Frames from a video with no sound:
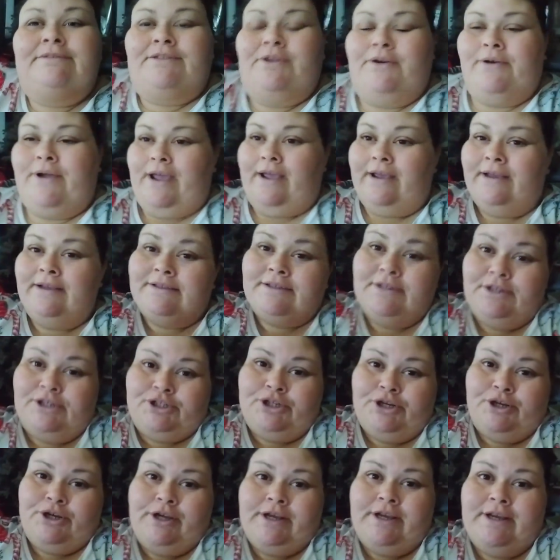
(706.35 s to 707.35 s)
Okay, he's gonna
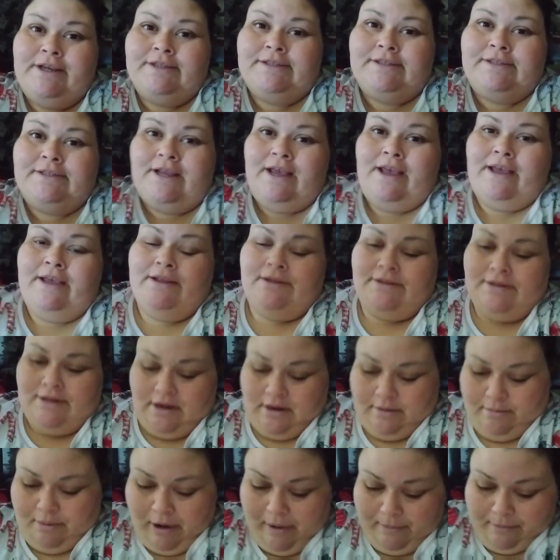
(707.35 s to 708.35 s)
show you his his
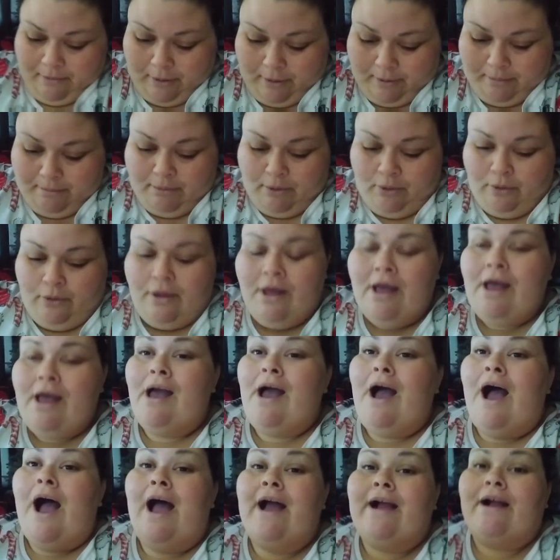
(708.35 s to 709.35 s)
uh, popcorn bowl.
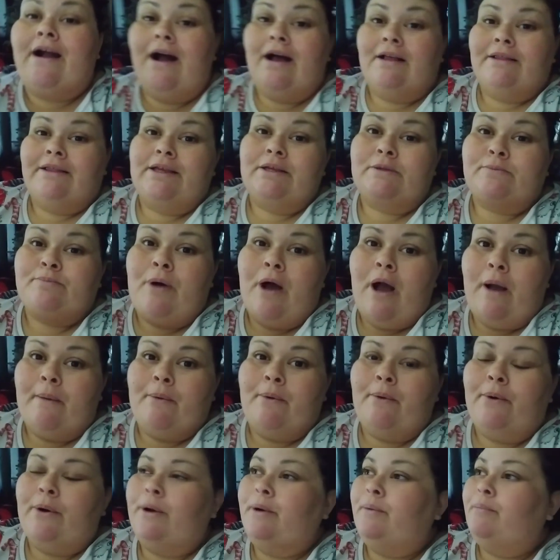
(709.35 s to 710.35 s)
I got this
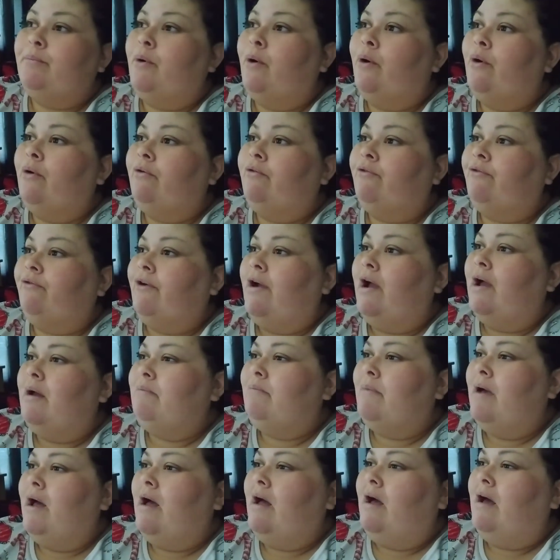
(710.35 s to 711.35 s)
popcorn bowl
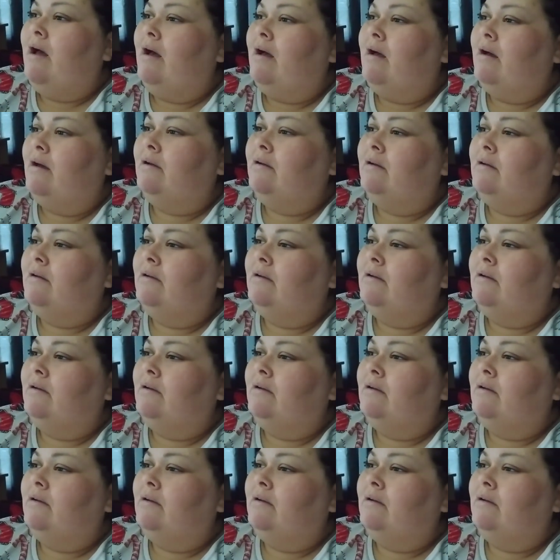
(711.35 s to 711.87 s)
from. uh